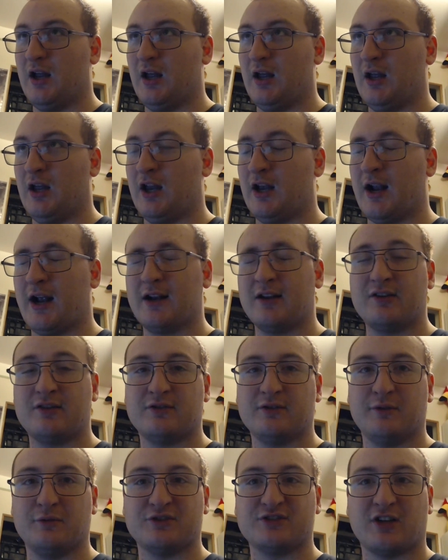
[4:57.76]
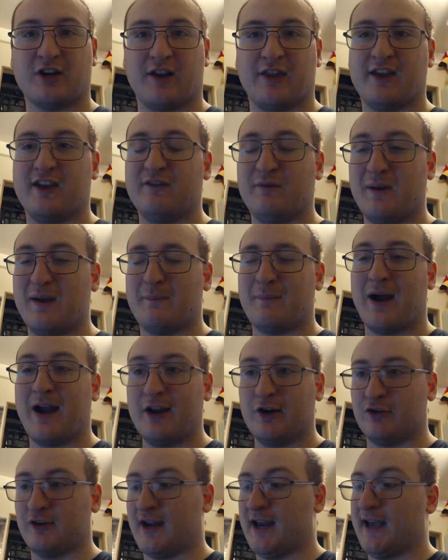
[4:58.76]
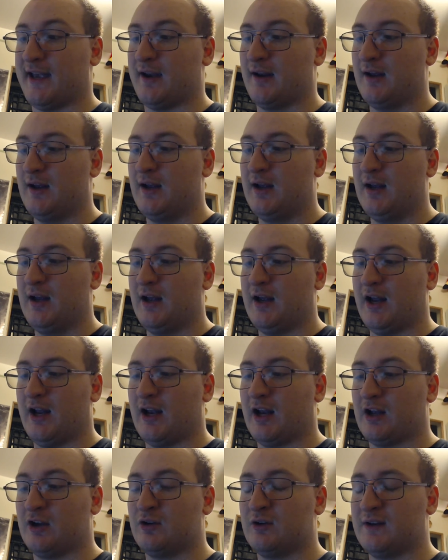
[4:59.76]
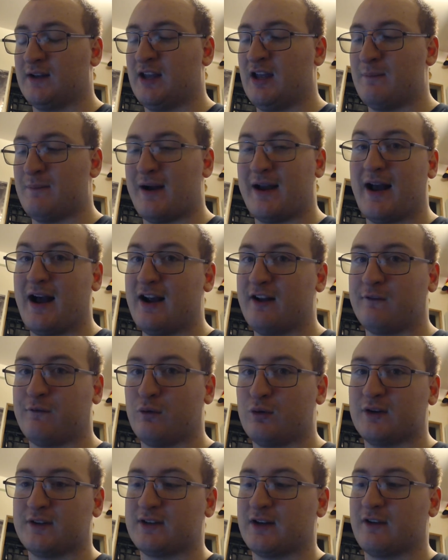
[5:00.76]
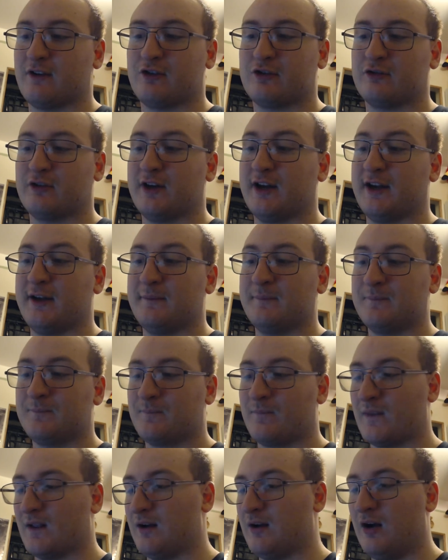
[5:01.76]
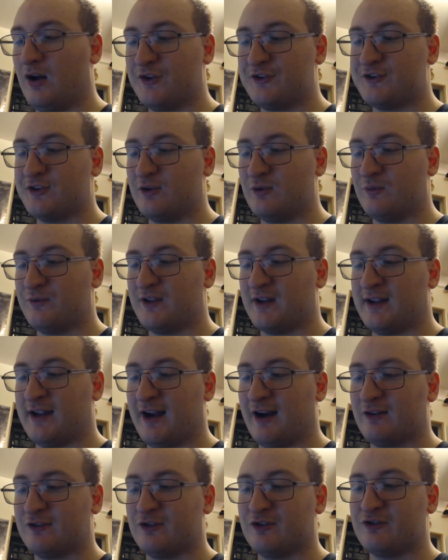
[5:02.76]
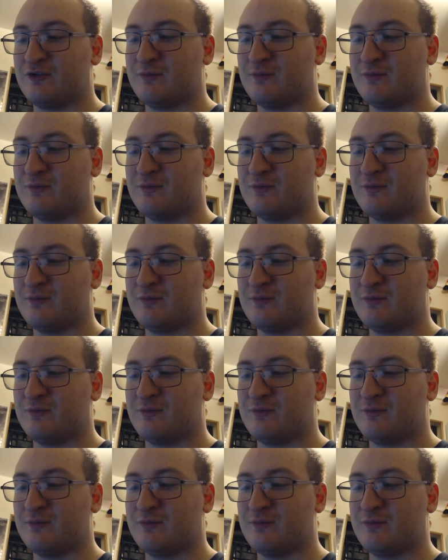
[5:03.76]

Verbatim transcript: it honestly was starting to give me a migraine, and I couldn't keep my eyes focused on the screen. Also, the characters'